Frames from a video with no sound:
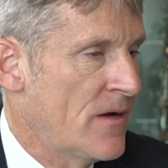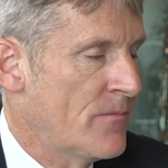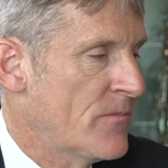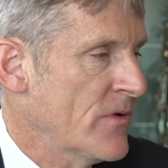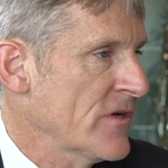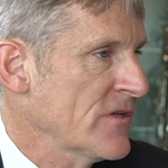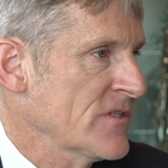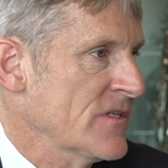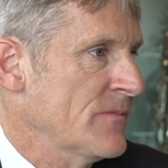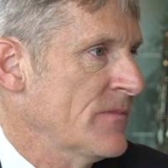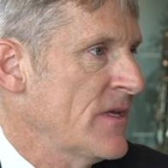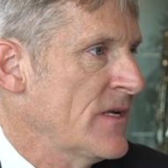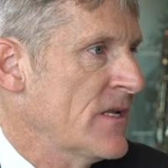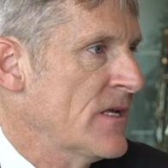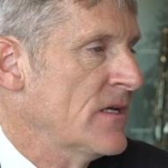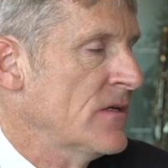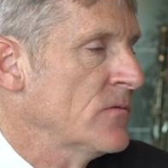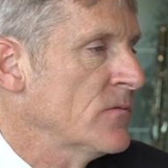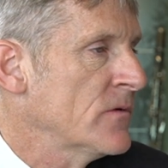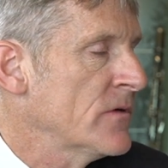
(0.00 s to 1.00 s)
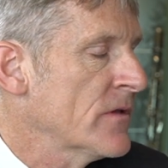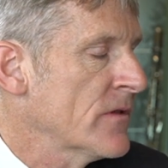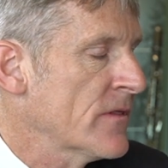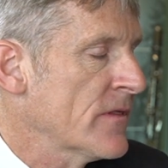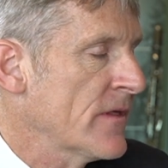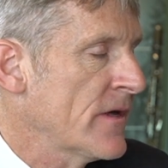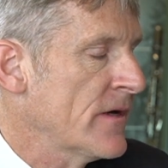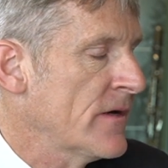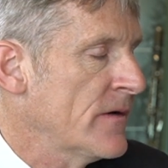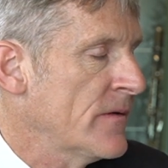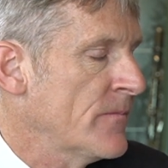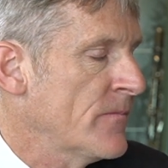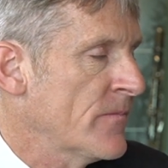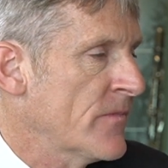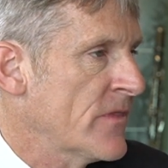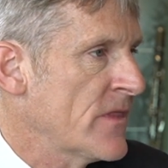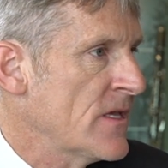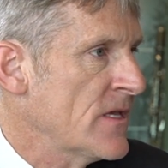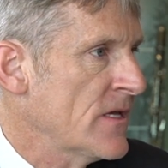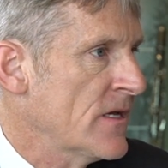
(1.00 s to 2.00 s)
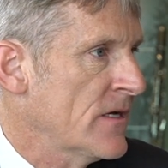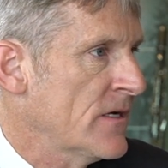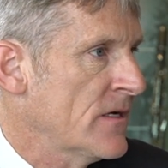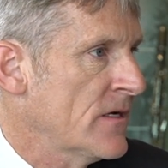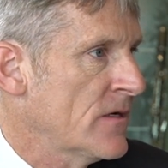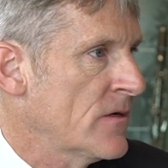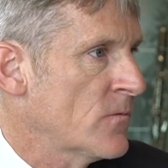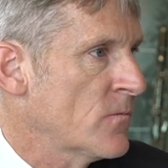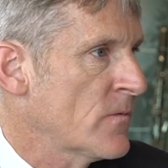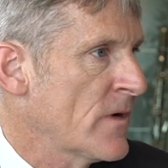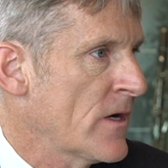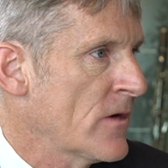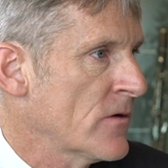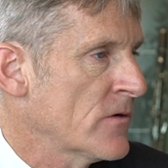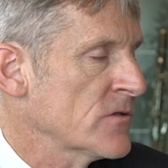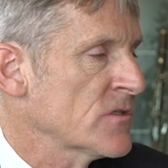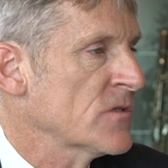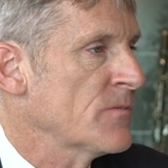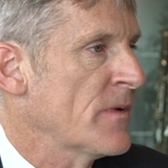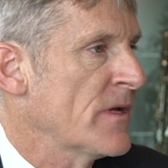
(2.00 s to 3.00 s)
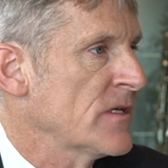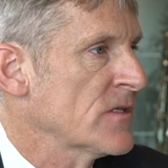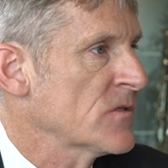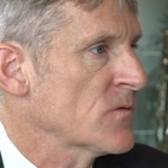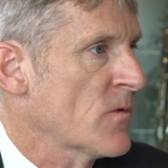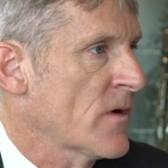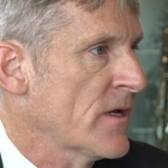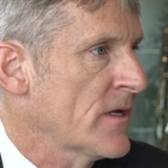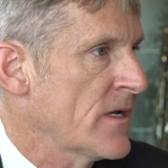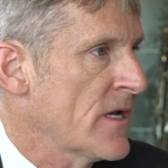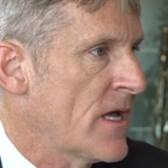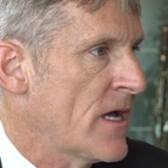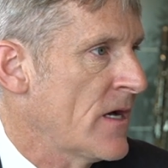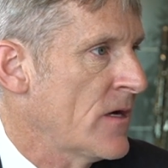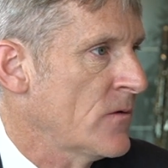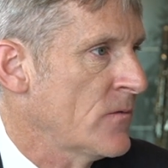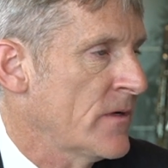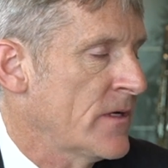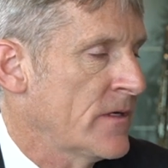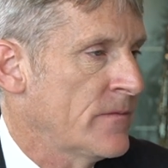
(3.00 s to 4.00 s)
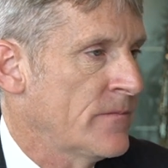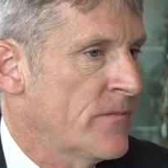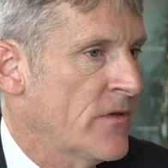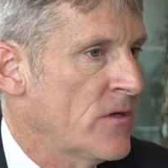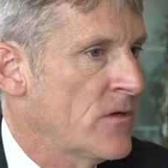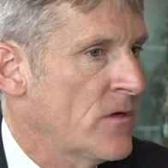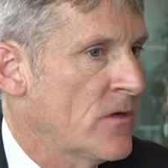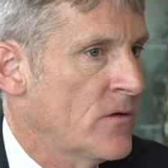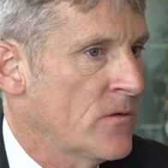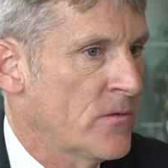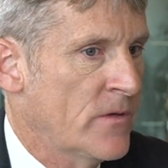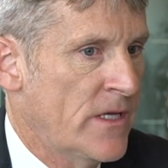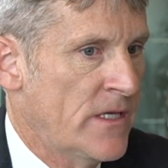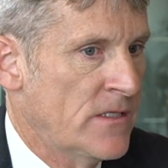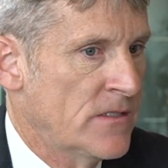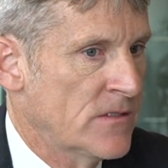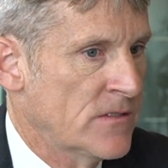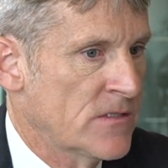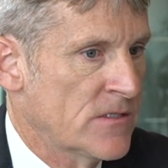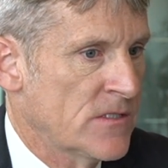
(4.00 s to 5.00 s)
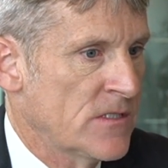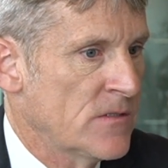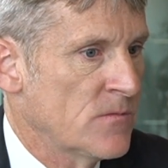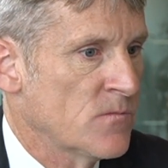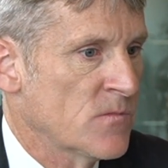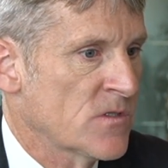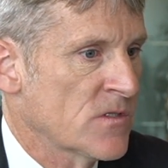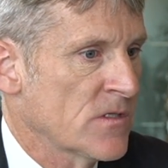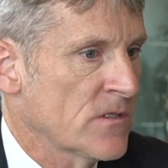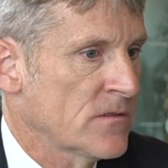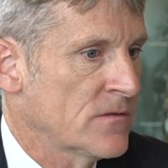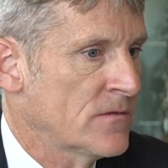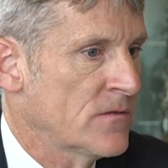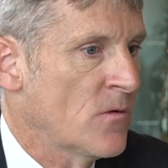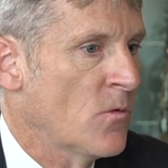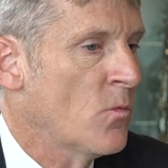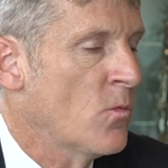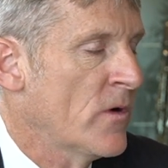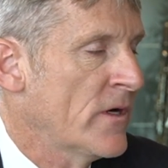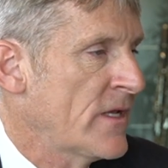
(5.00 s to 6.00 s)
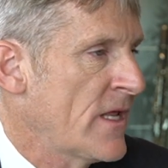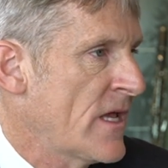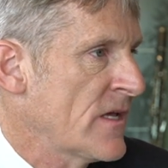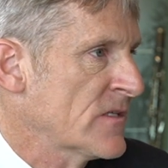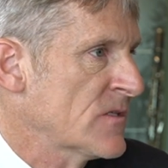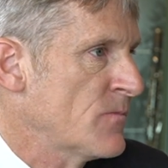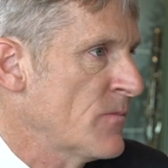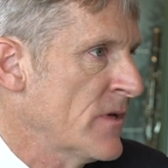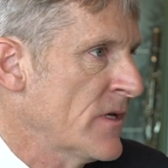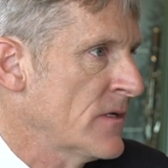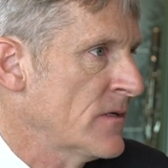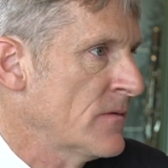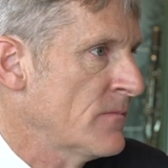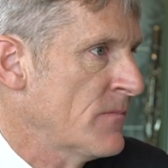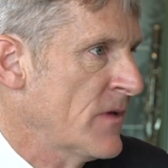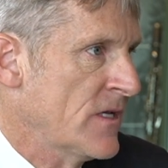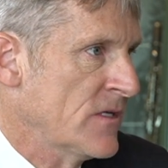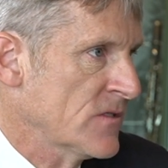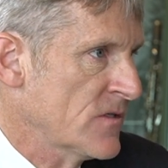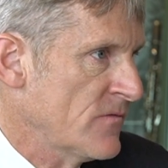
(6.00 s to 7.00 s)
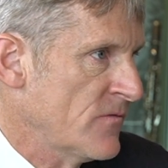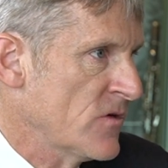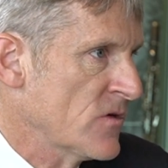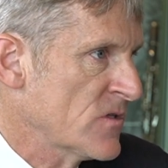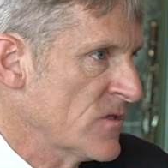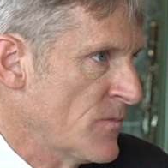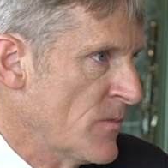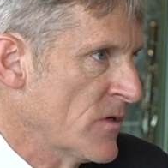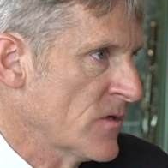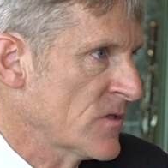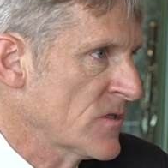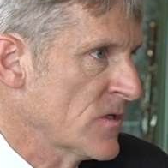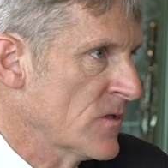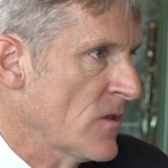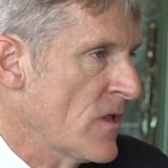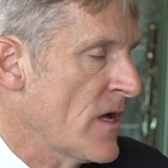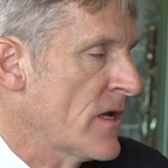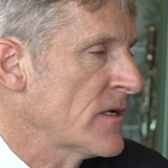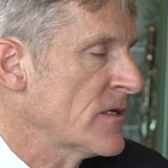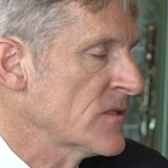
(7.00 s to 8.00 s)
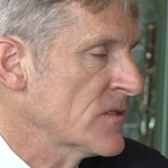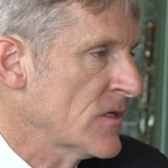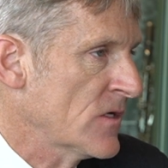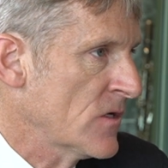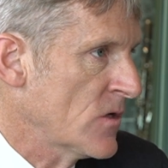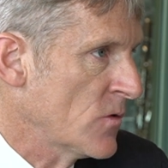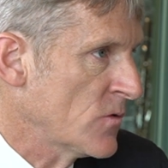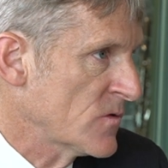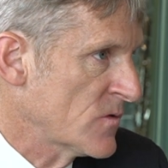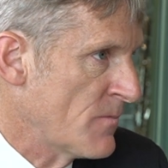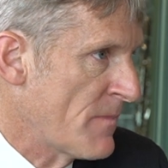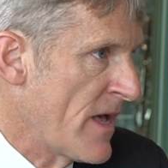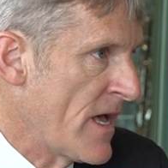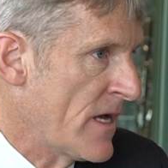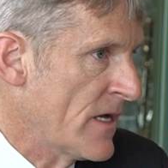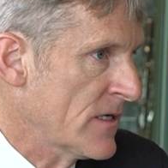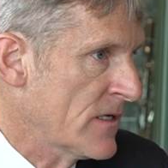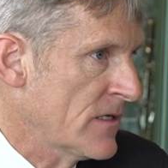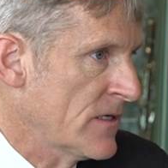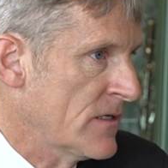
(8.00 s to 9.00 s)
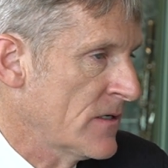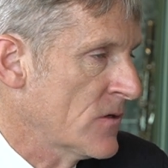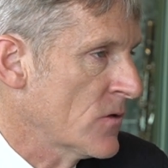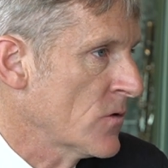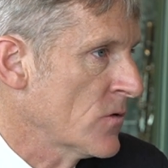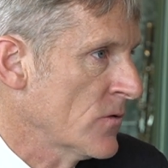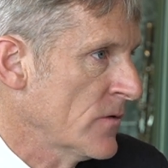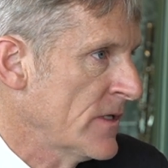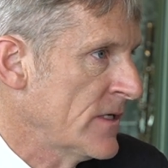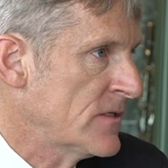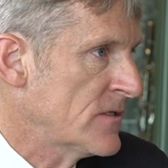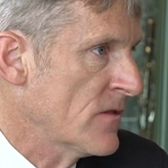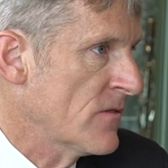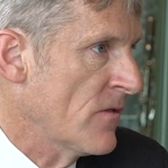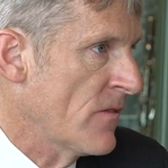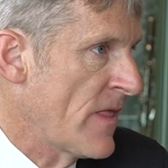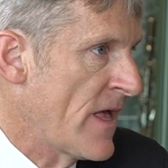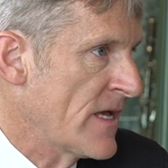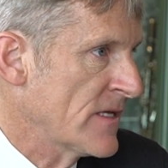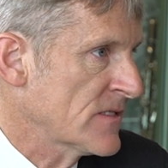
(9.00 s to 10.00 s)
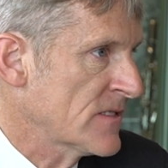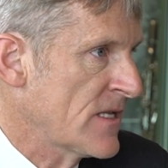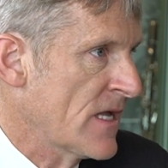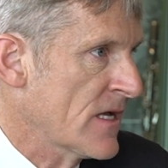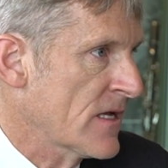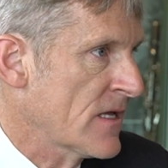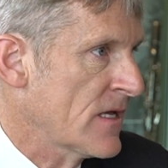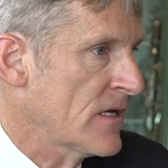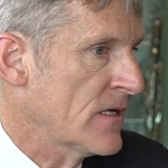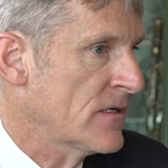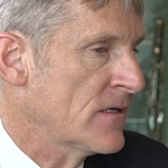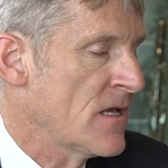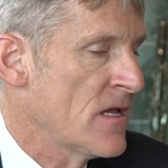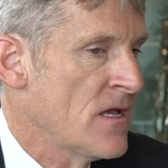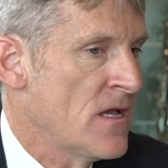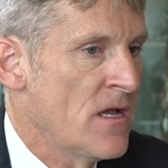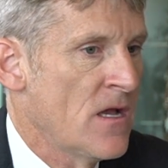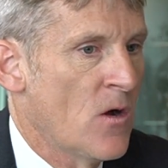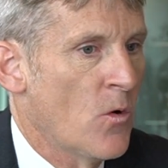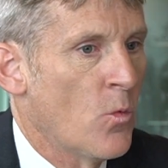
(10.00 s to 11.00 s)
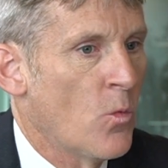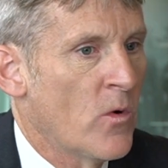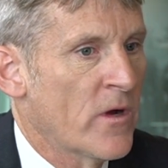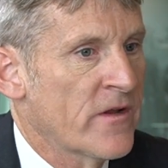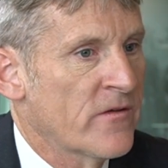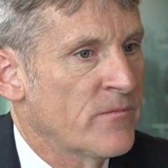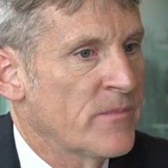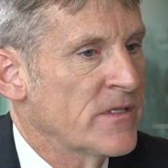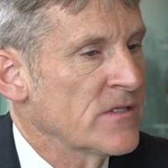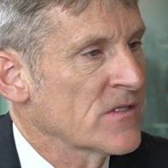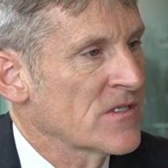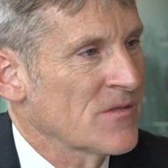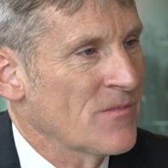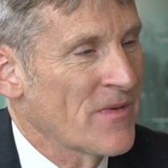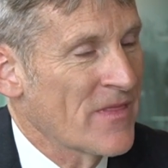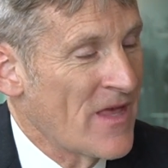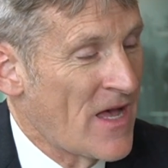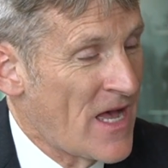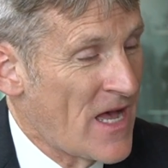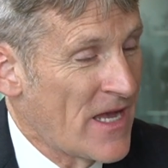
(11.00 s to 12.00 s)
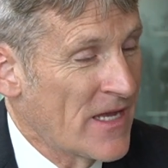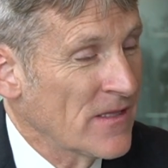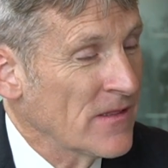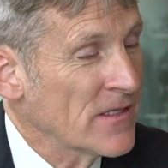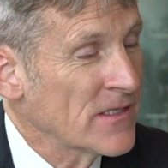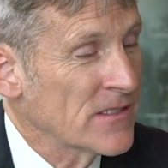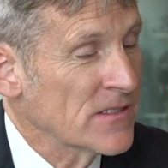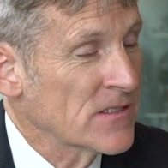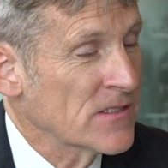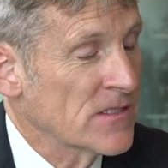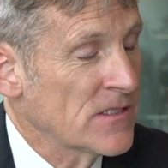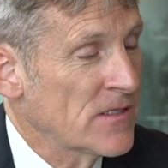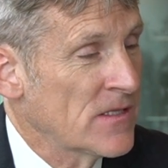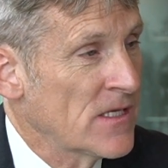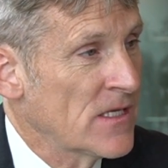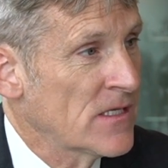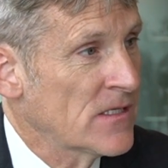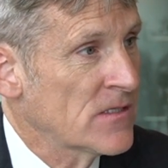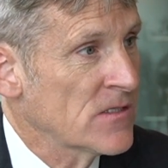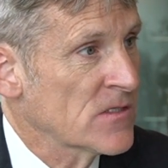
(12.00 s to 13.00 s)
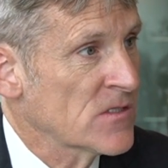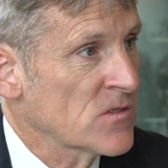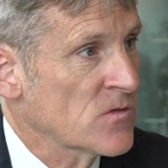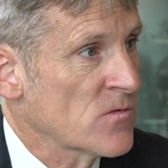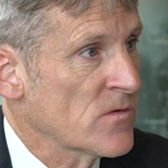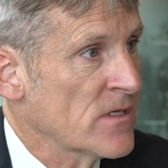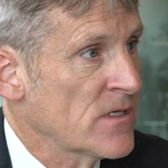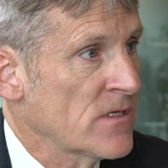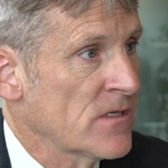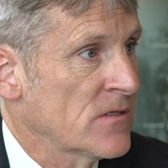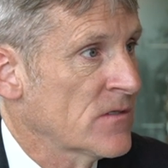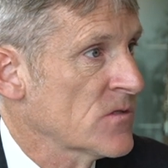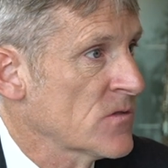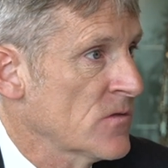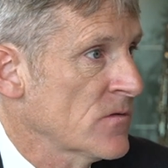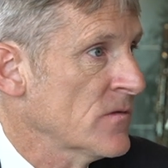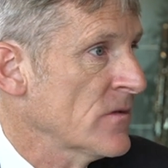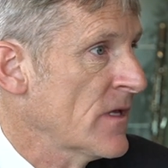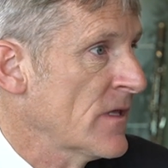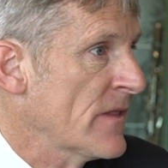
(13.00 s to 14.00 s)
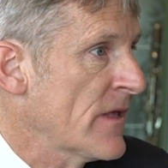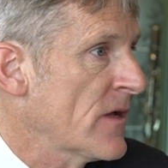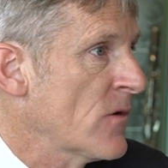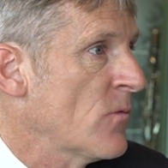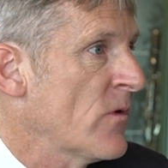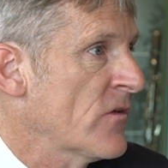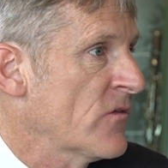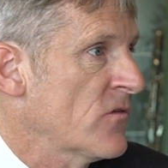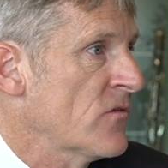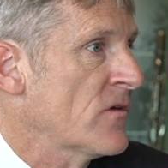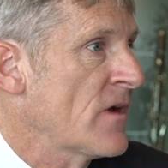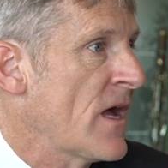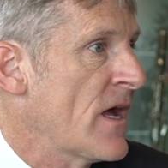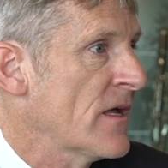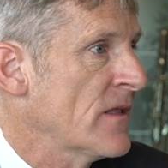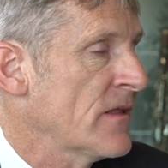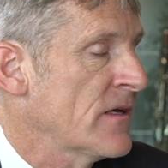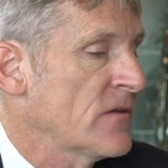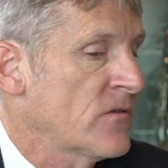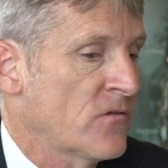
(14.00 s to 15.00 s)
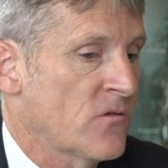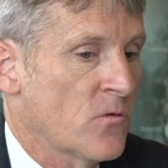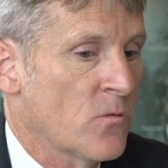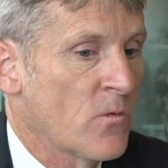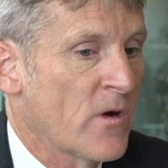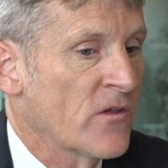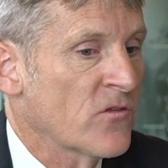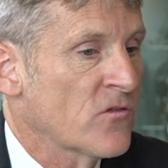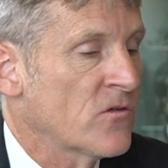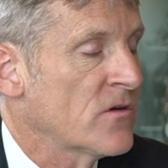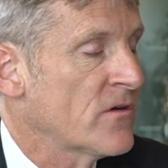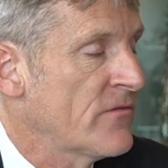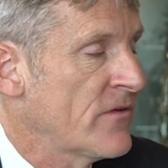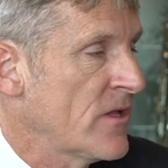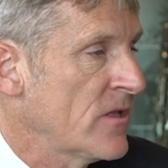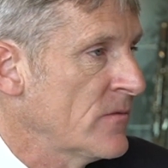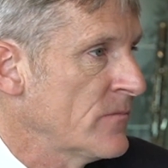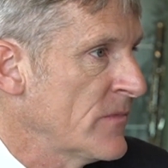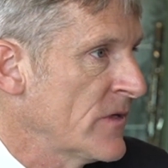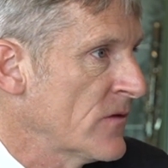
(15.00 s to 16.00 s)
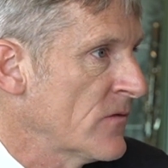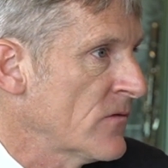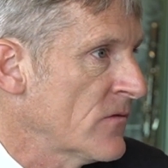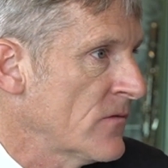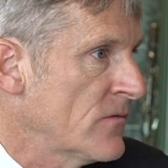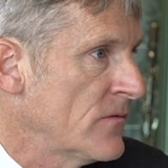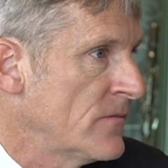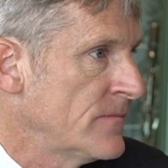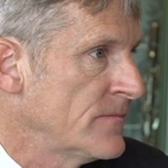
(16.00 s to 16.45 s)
Bring us up to date with the rare earth space right now. You know, it seems what has been, because of your experience in Linus, it goes back early to the last decade. What have been some of the highlights in the industry, certainly like Western highlights or Western developments?